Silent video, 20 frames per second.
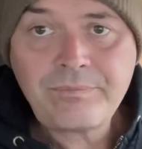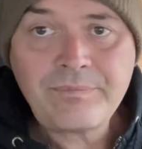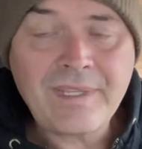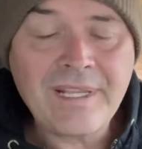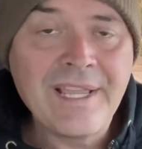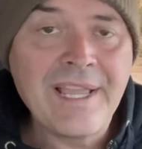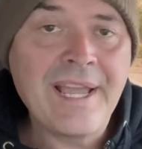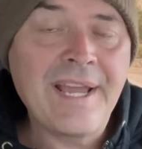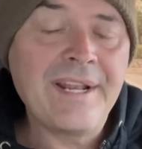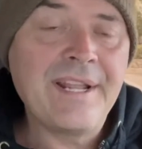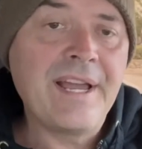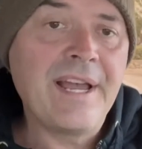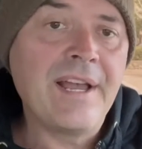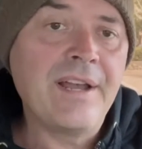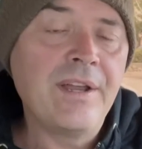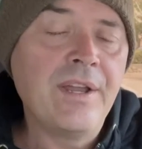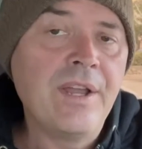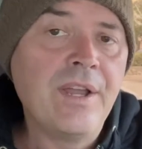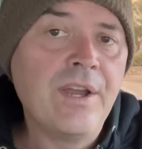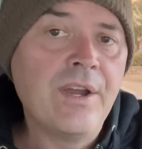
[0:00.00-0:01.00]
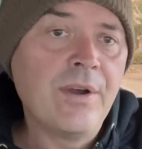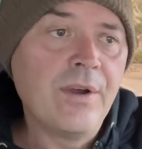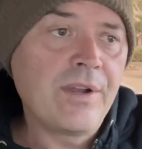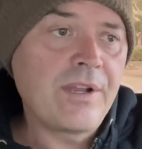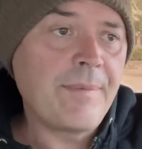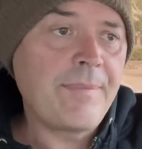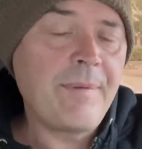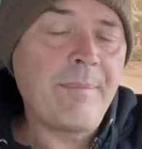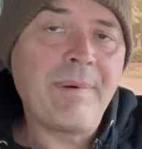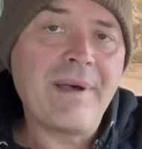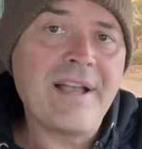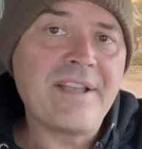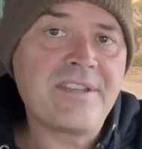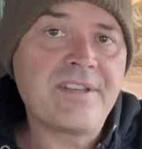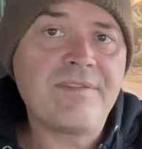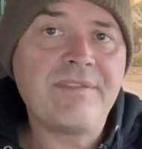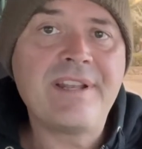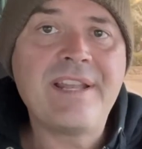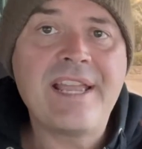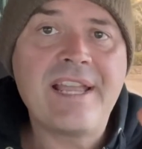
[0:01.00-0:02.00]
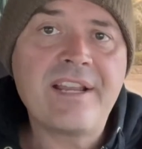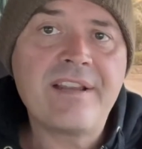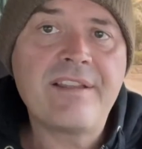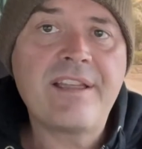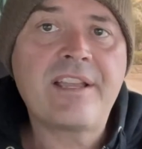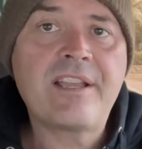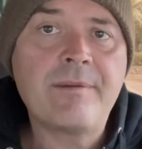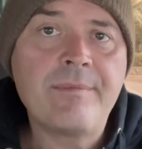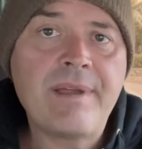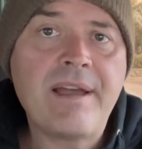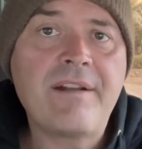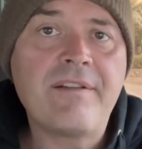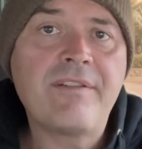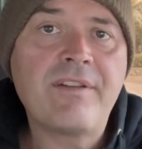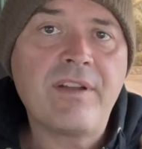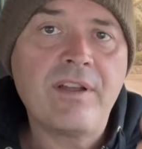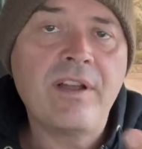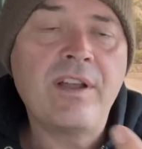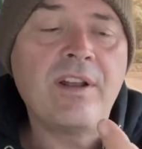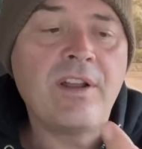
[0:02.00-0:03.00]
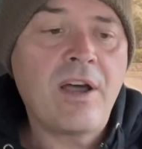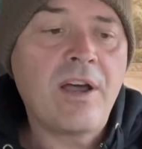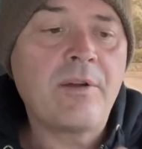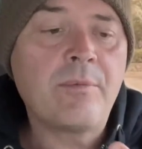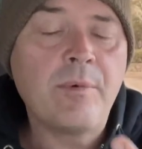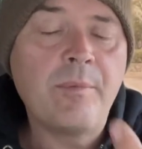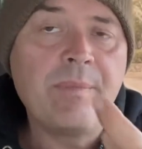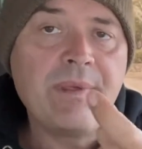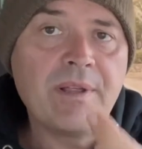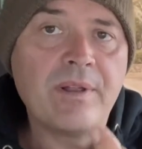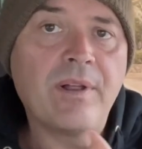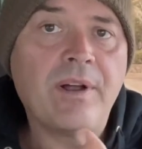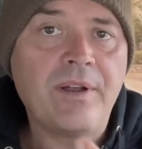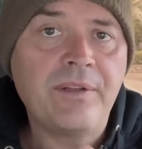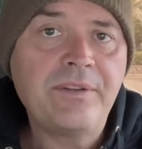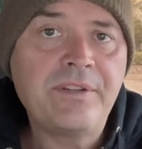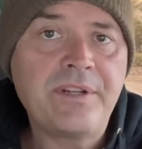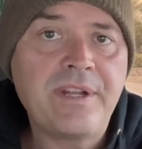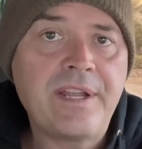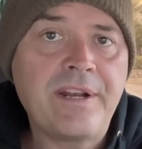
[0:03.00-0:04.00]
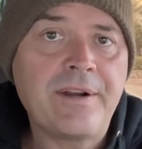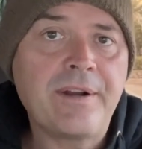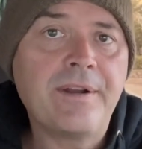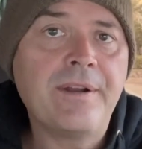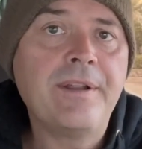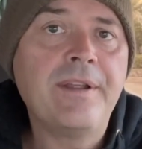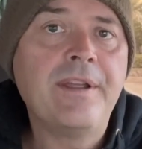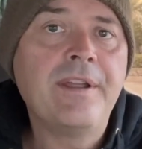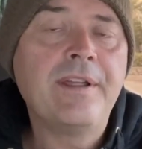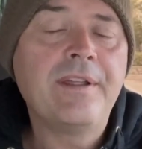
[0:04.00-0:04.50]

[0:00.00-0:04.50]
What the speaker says: and hook up the positive and negative that come out of an automobile alternator.